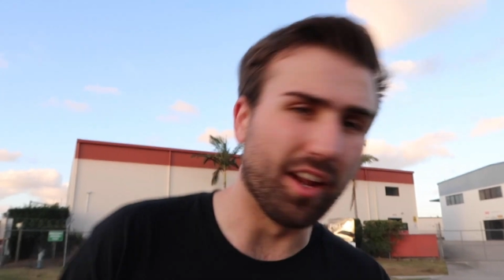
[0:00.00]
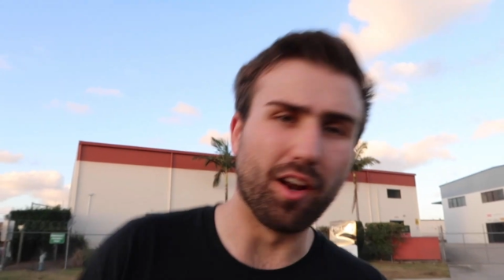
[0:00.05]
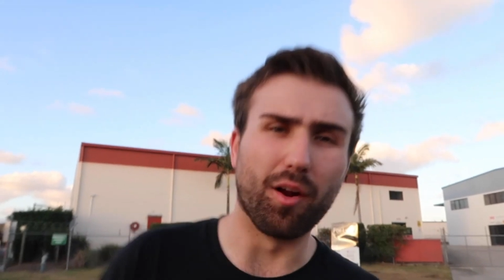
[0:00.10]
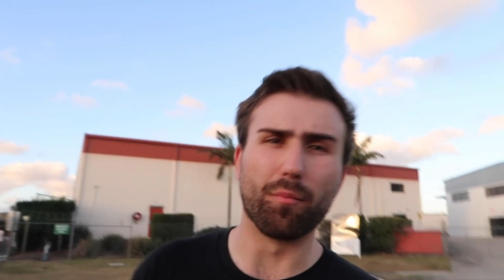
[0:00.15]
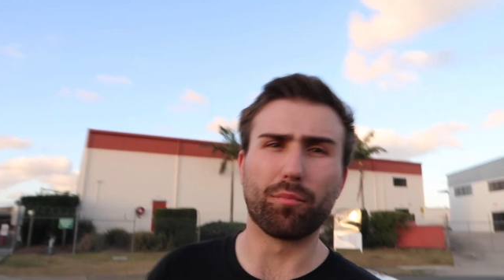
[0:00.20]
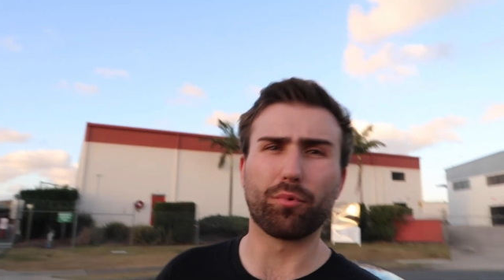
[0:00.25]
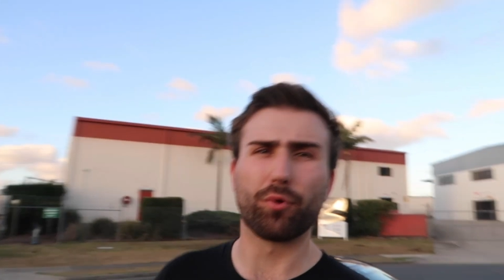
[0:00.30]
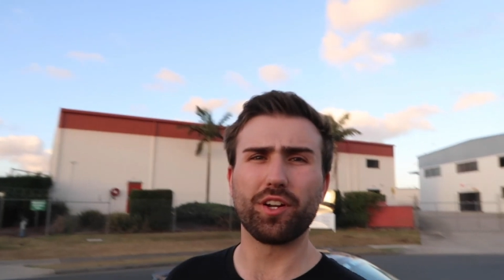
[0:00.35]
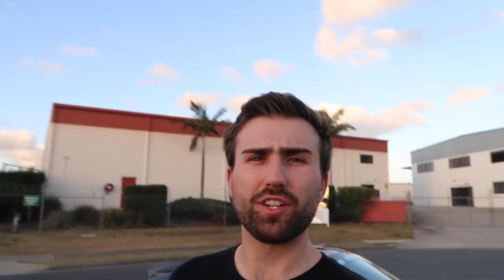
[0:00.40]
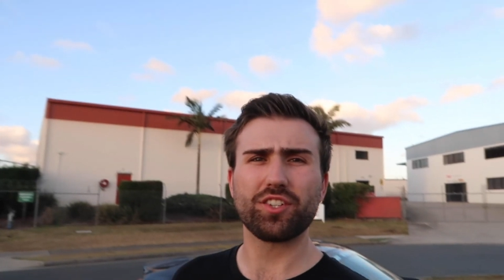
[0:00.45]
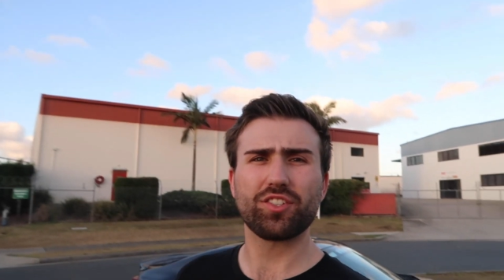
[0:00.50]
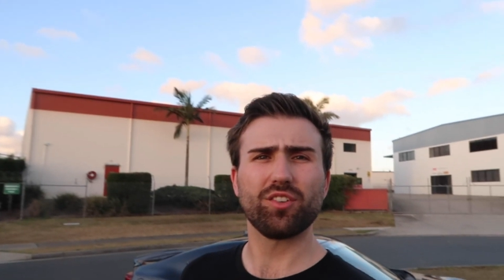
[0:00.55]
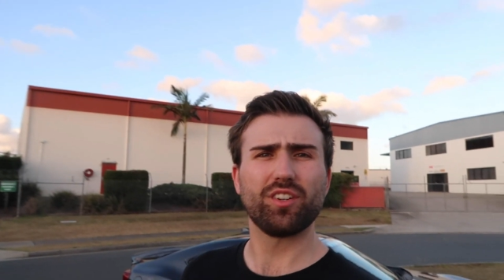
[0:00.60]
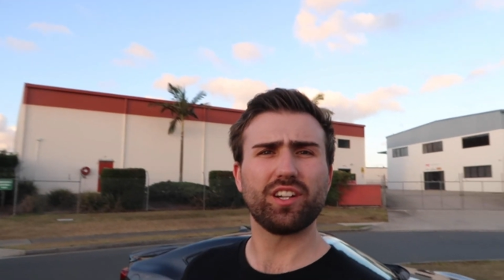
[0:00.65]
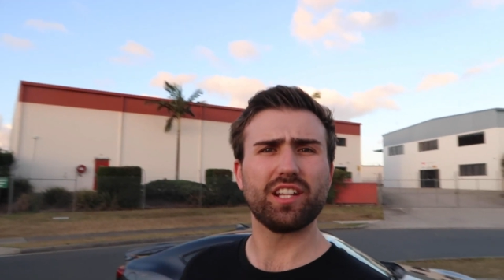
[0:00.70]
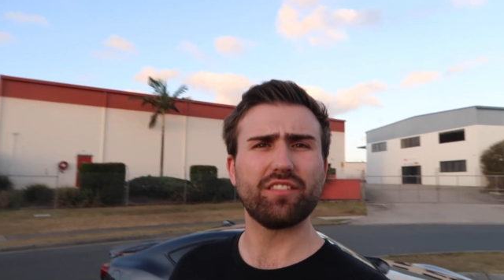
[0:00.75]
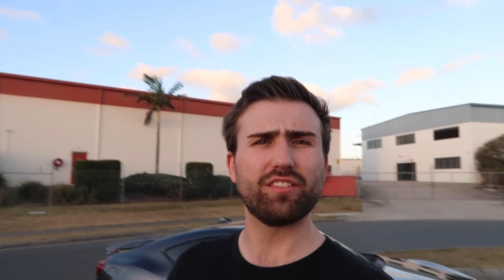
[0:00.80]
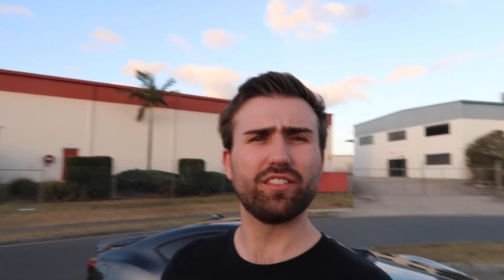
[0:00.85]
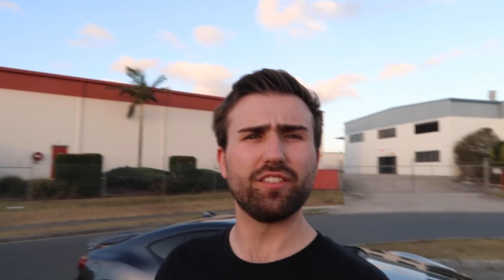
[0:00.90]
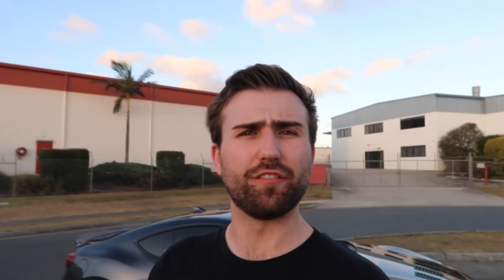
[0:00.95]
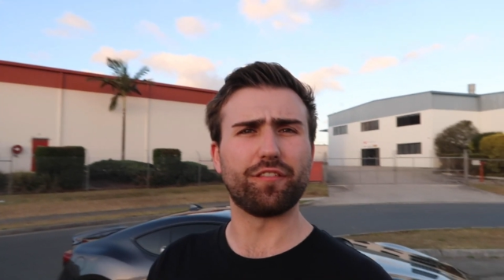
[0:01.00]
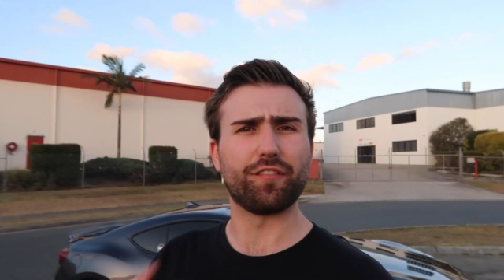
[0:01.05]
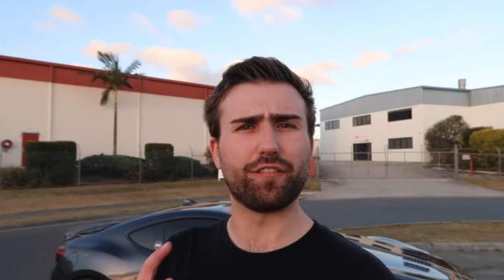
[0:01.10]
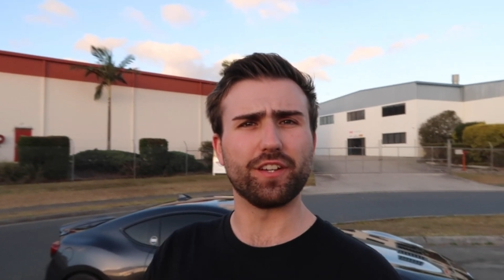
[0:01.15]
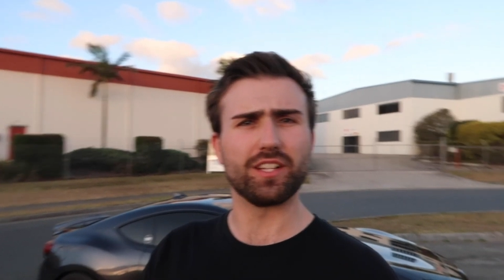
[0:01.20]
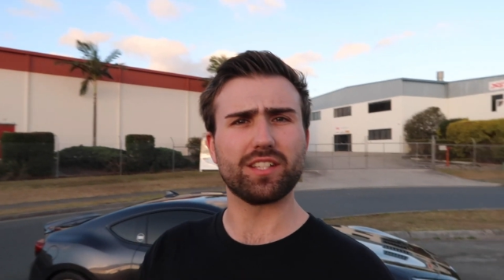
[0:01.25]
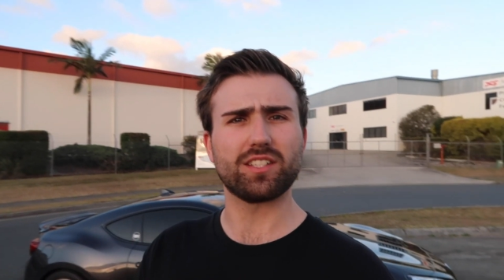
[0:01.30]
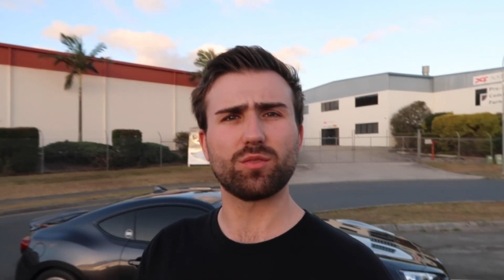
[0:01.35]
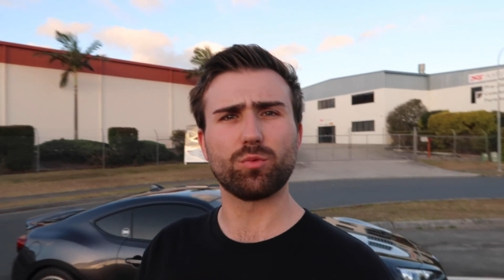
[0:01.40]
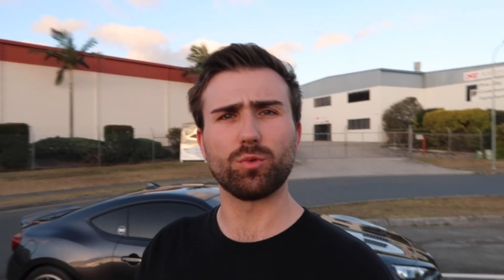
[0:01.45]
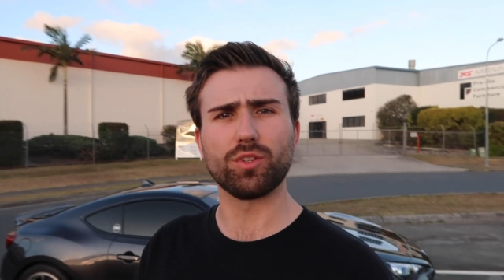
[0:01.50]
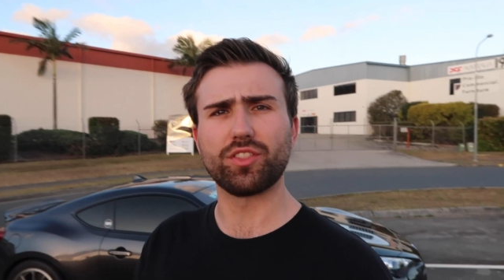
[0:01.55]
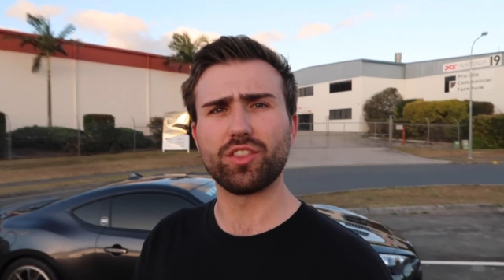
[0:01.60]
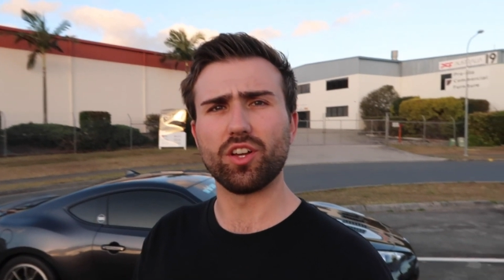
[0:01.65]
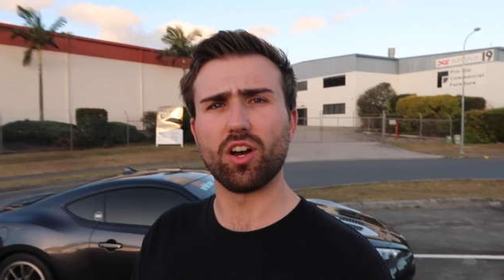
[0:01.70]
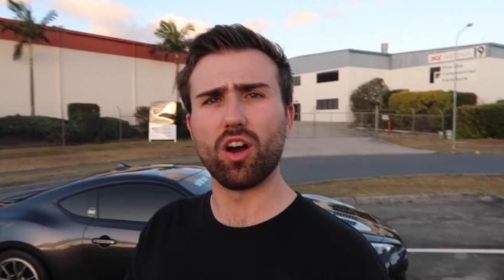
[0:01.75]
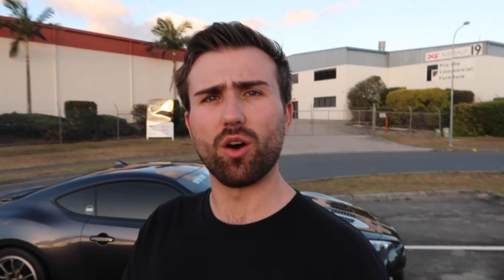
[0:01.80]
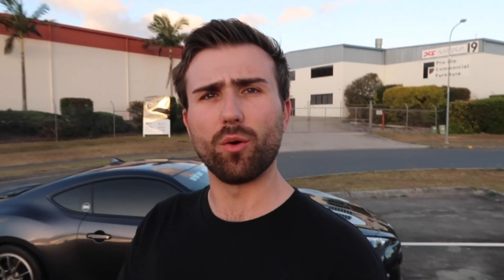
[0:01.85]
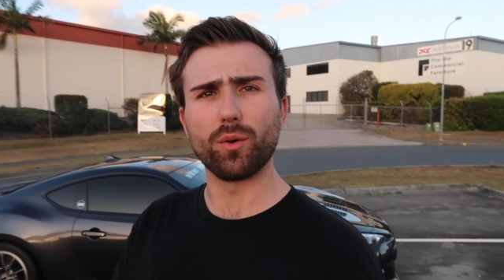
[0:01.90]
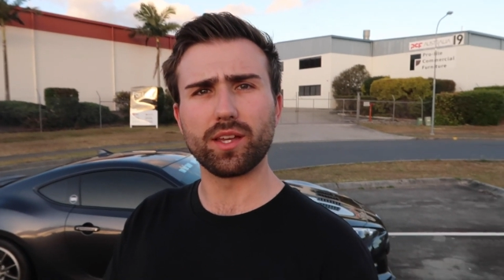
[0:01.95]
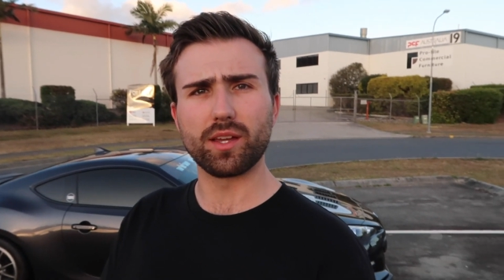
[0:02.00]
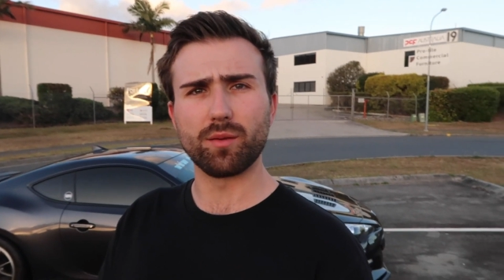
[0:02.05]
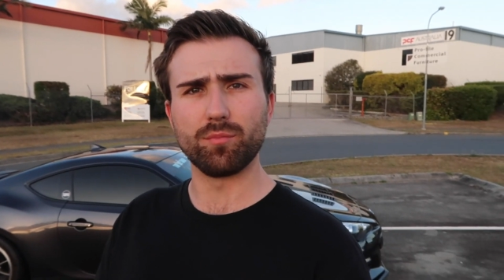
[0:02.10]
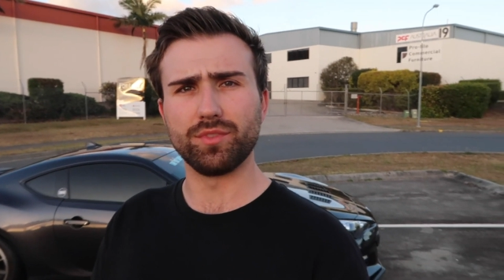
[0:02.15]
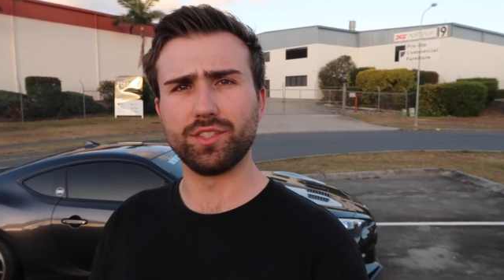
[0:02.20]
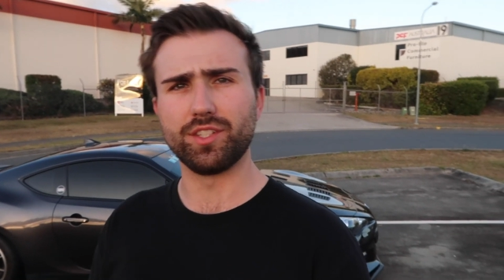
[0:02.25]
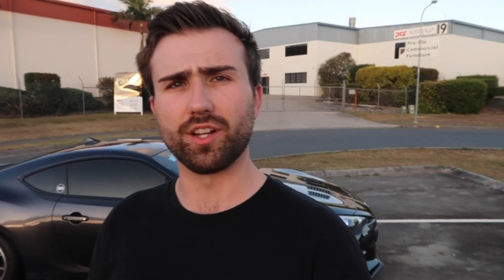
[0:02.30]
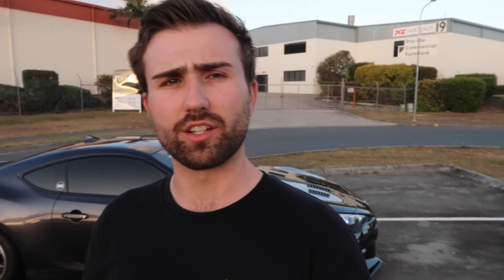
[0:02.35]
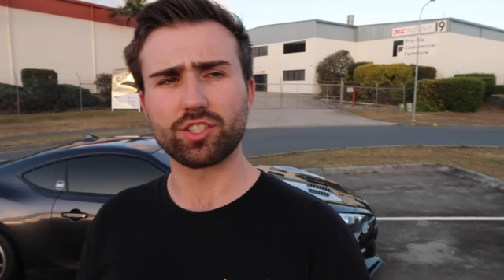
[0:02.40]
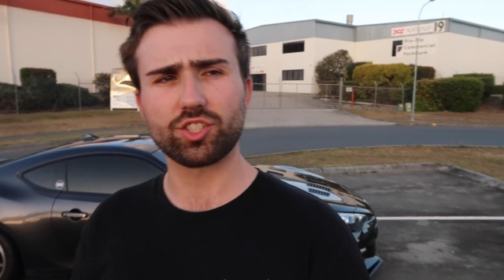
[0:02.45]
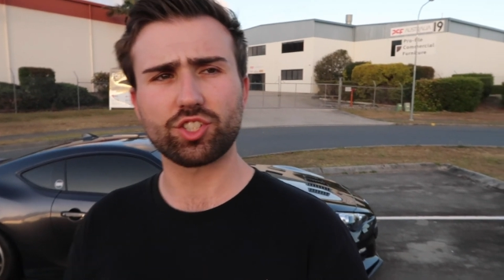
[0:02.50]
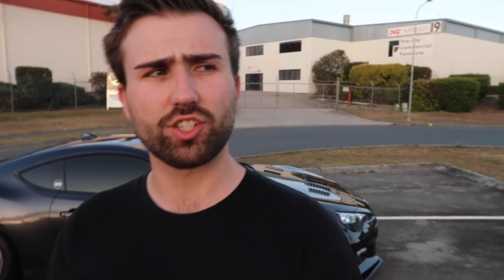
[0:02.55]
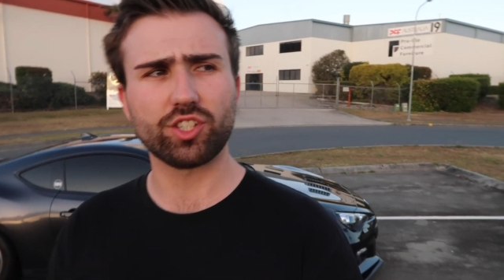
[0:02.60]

And I'm pretty sure it even fits with the OEM dust